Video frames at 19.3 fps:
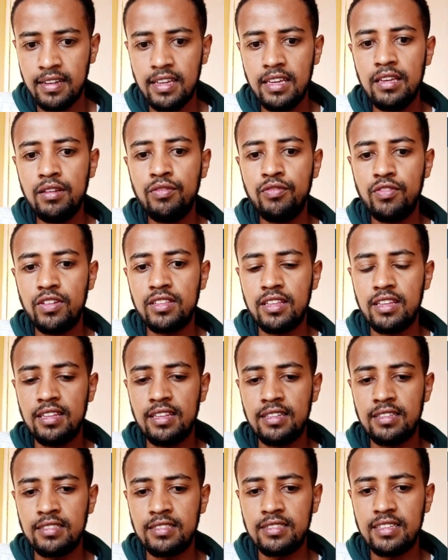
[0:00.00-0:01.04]
if it
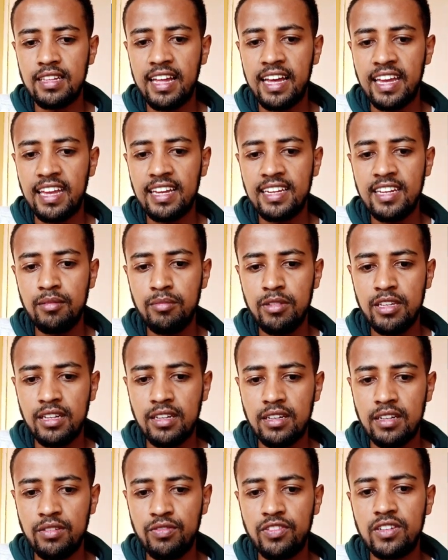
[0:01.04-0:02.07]
is academic
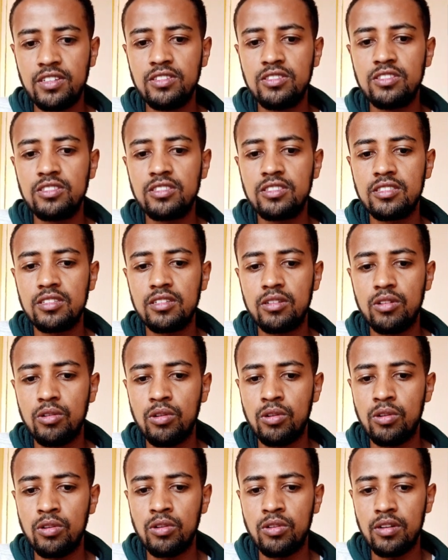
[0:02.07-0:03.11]
reference
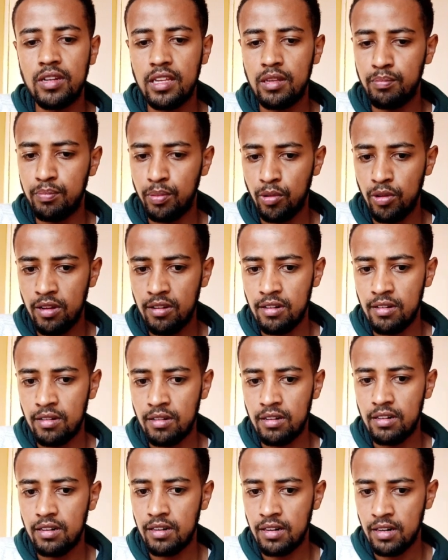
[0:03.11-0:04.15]
or employer
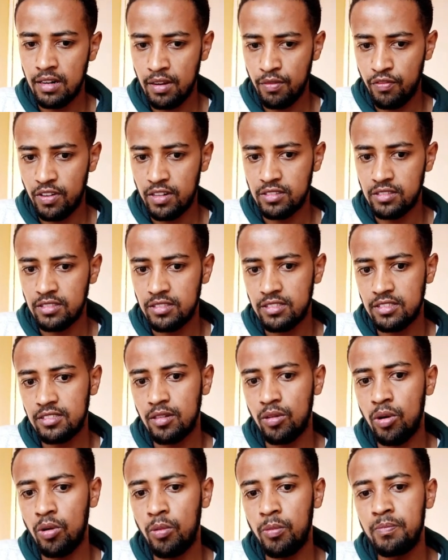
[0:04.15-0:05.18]
reference,
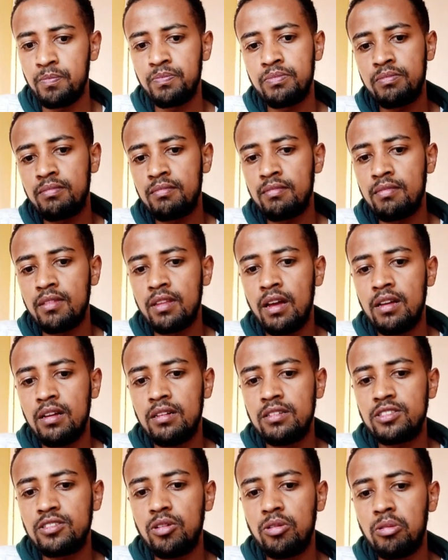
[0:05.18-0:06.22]

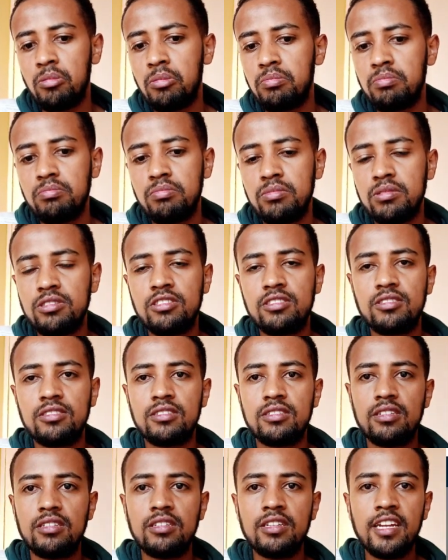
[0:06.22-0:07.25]
so
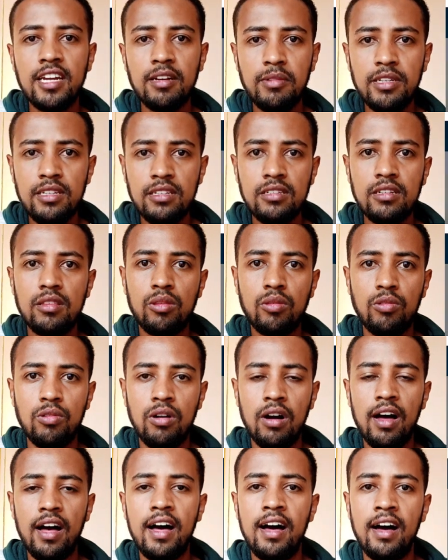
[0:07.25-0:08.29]
it's recommended to
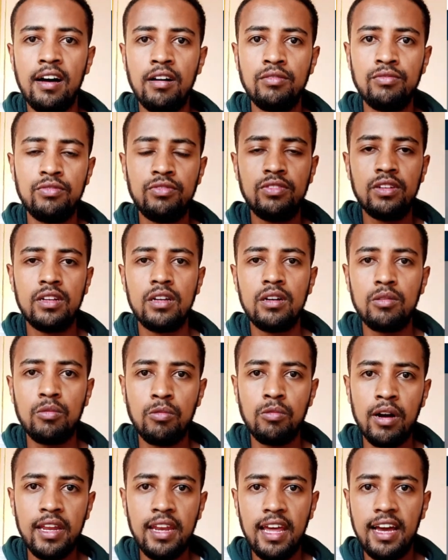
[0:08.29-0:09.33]
have
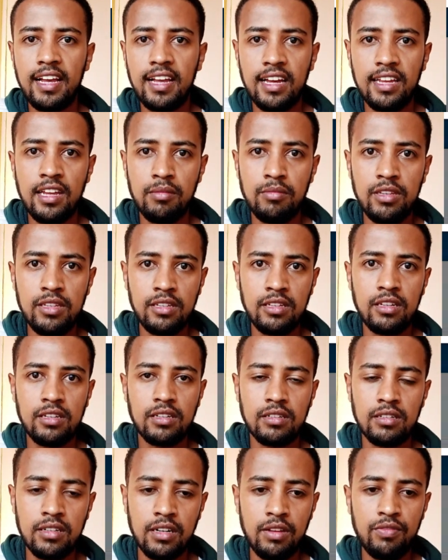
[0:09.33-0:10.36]
1 academic
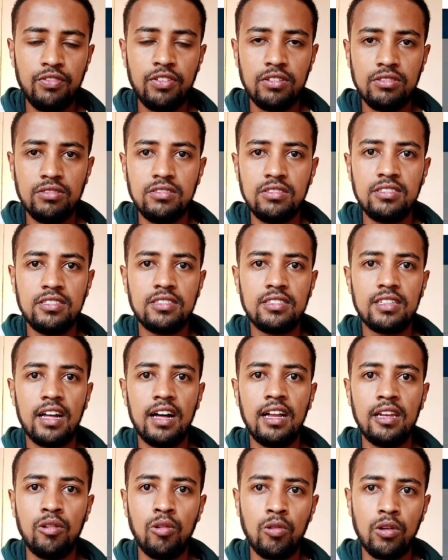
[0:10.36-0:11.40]
reference
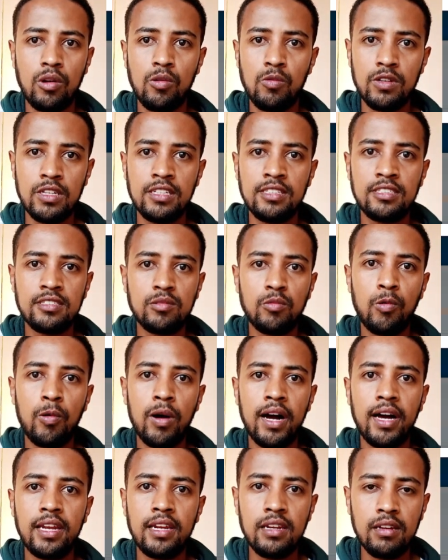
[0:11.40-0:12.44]
along with
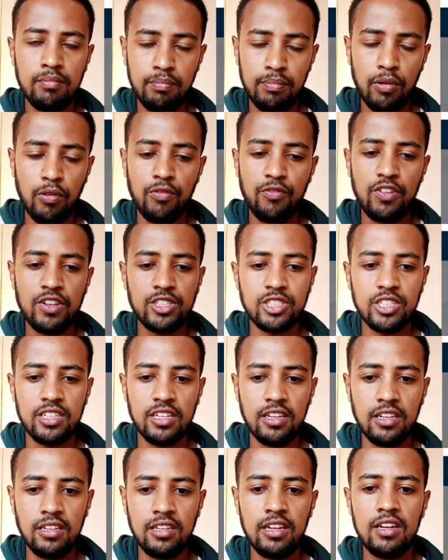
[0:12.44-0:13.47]
1
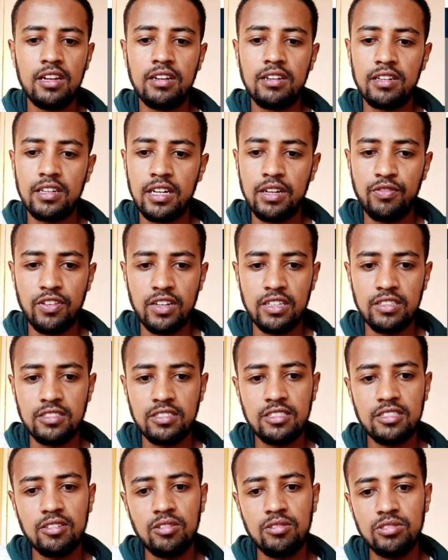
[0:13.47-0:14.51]
professional reference.
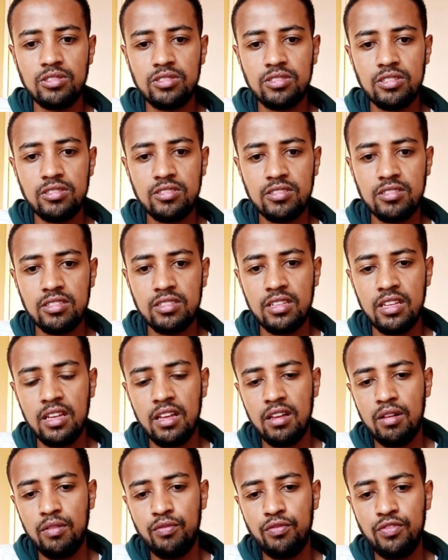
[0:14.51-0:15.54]
So just
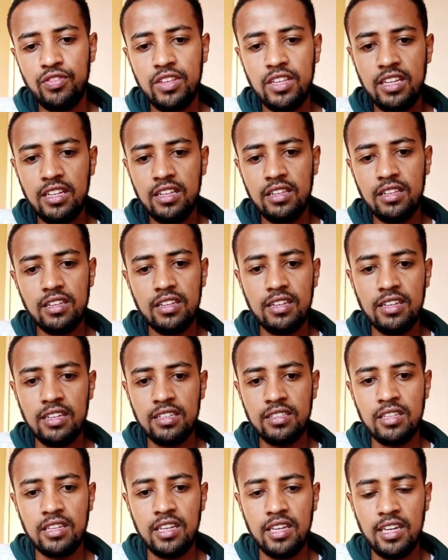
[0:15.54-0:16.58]
fill
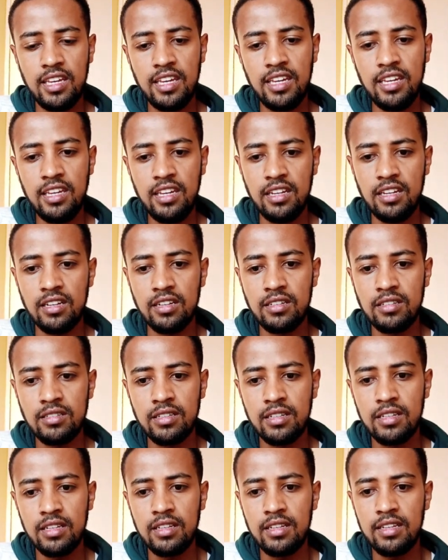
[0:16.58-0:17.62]
it here
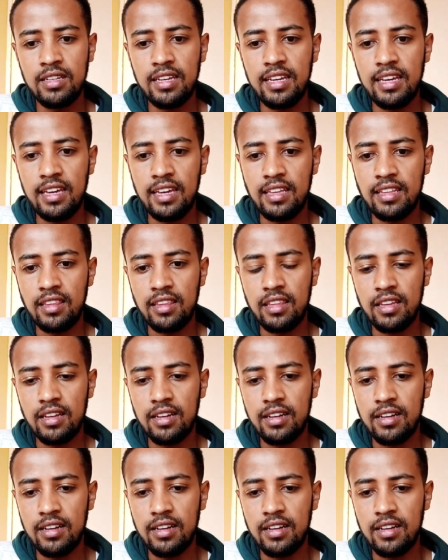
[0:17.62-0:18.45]
and